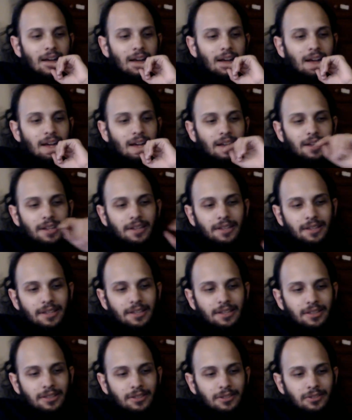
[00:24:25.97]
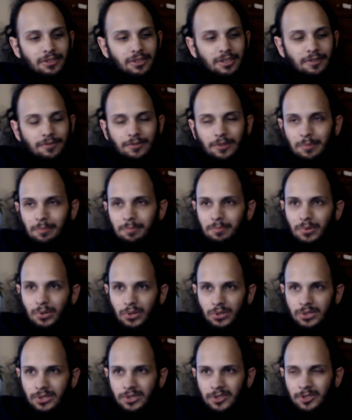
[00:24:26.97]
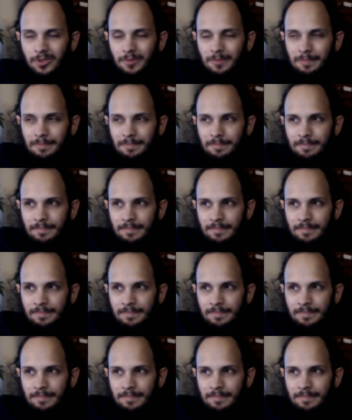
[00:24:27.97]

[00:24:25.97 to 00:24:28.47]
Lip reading: in the different books.